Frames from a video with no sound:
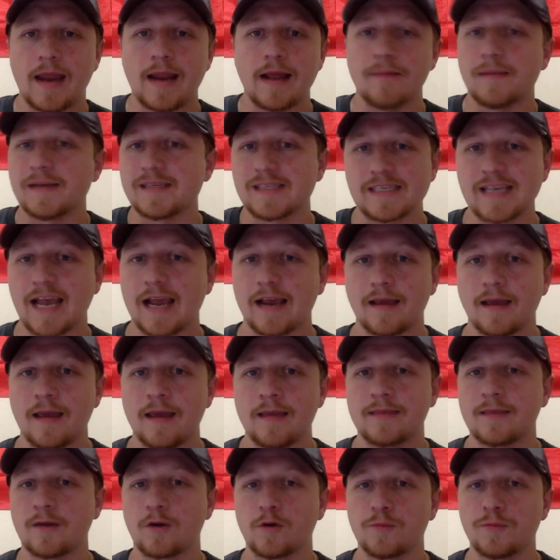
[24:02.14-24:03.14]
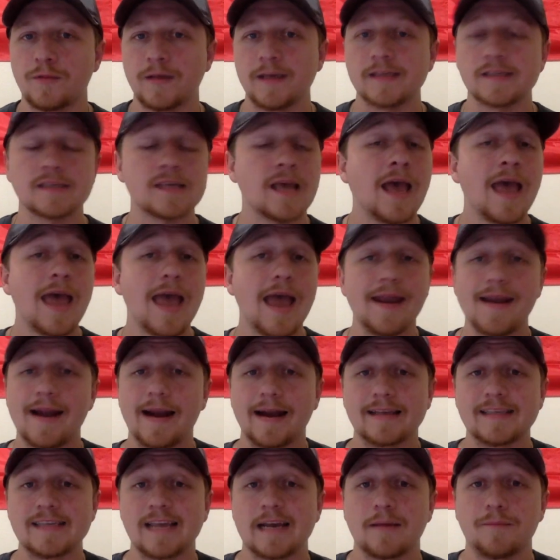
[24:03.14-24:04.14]
A&M at third place and
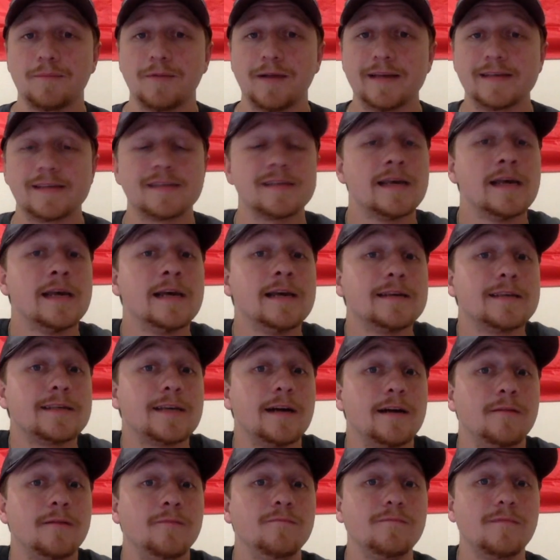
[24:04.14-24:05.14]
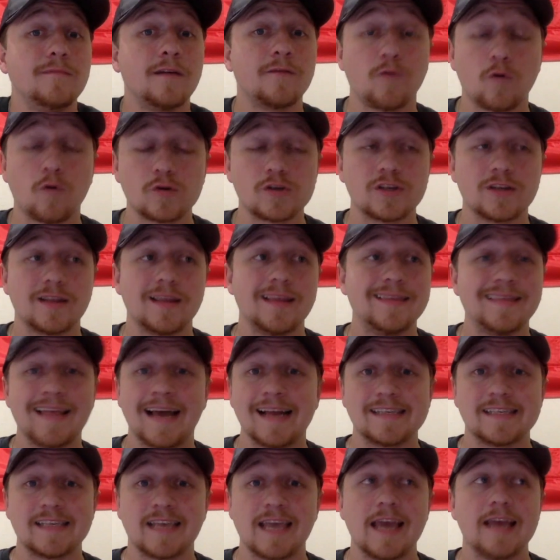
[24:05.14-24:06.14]
not at second place. So unfortunately,
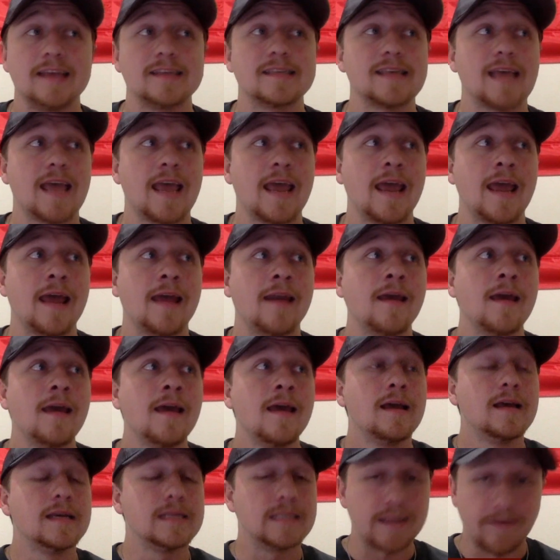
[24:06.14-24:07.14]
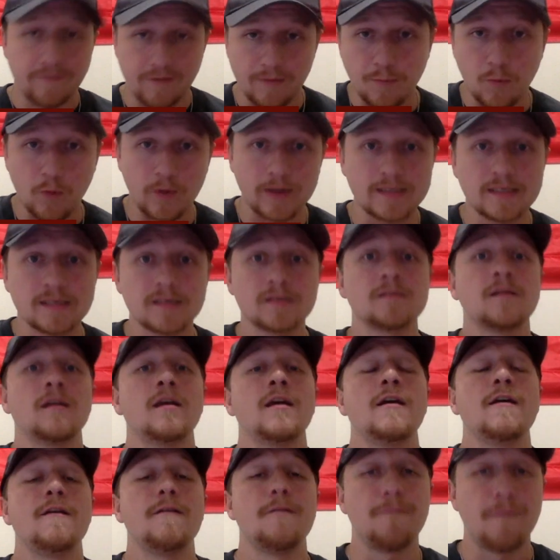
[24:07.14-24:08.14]
that's the case. And 70 points,
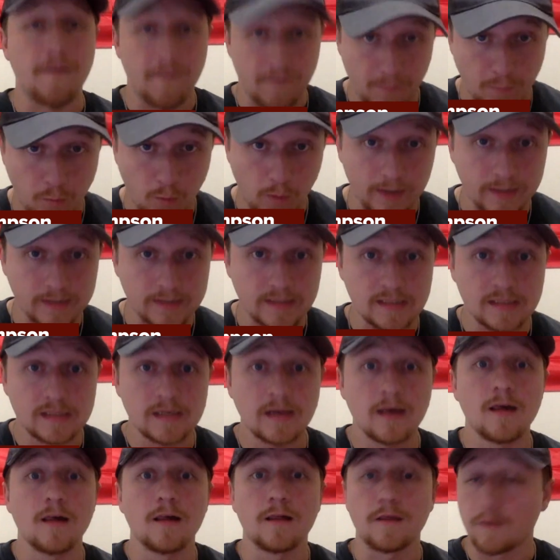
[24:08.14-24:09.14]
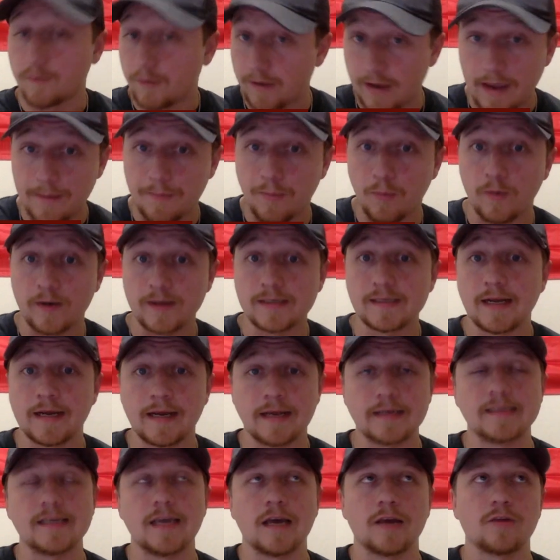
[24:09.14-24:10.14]
50 points, 38 points
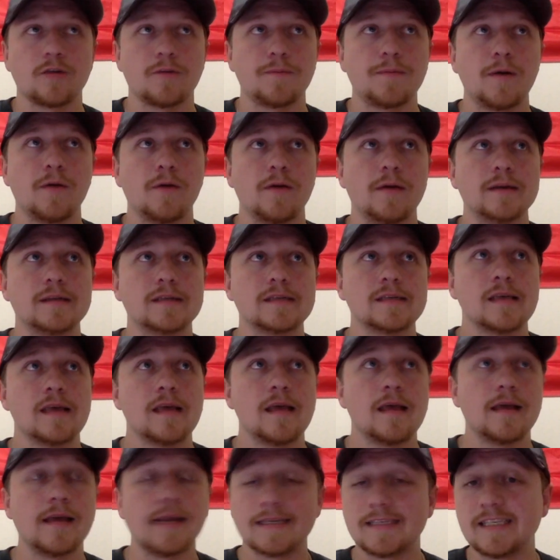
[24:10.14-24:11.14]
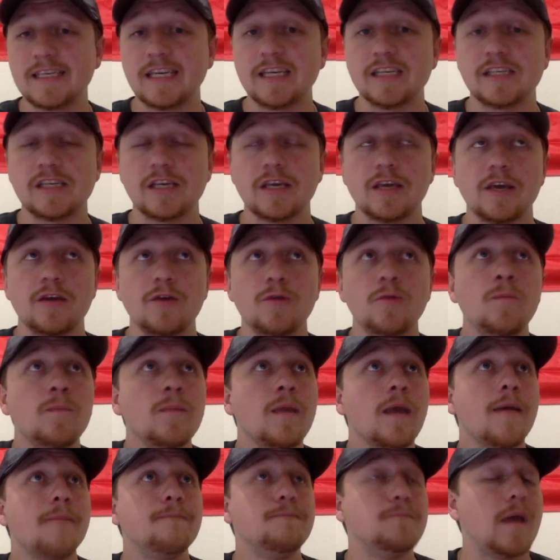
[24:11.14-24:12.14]
against the other opponents. Against TCU,
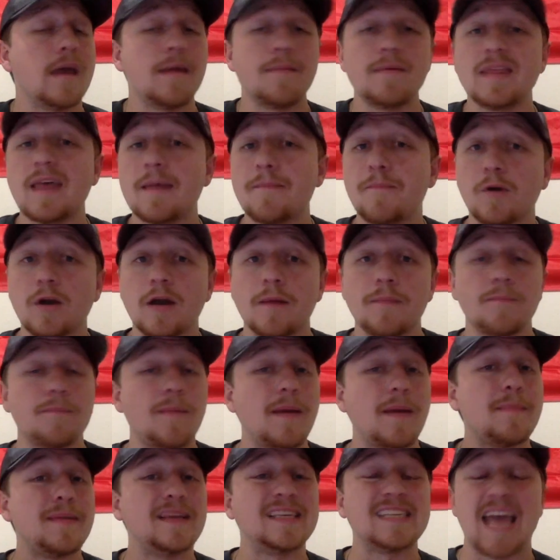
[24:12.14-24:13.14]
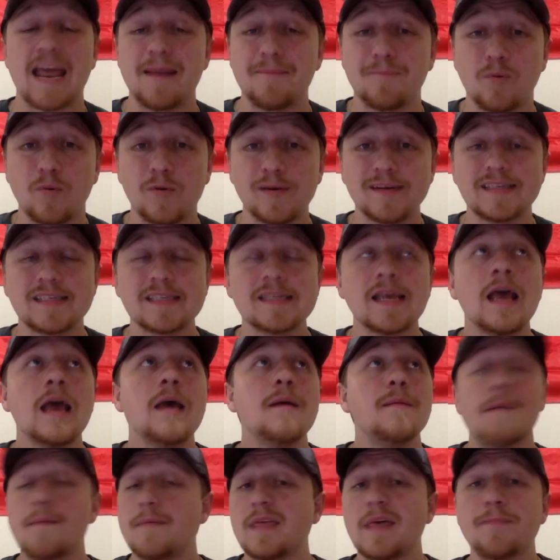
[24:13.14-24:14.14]
maybe they put up maybe 10 points.
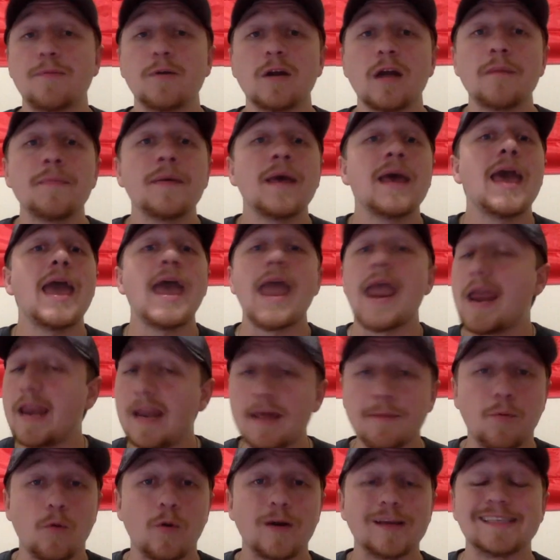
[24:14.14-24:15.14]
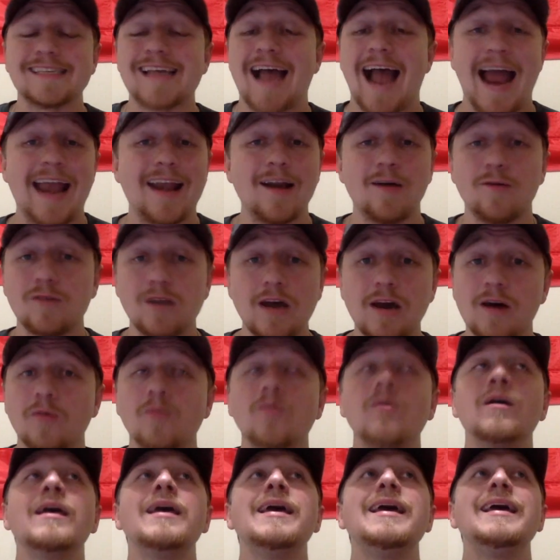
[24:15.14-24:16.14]
Maybe they put up 80 points. I don't
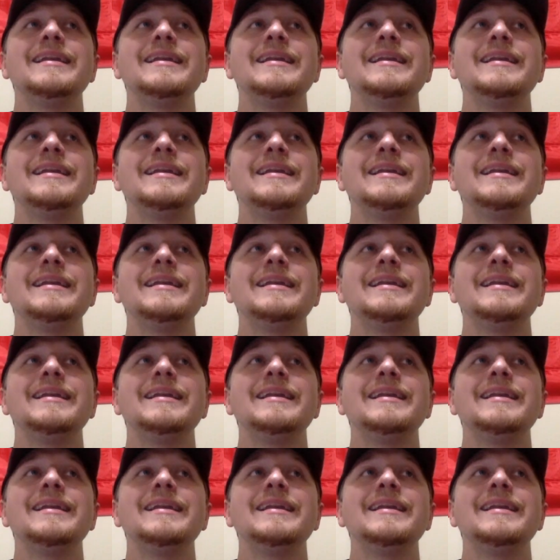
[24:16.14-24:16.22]
know.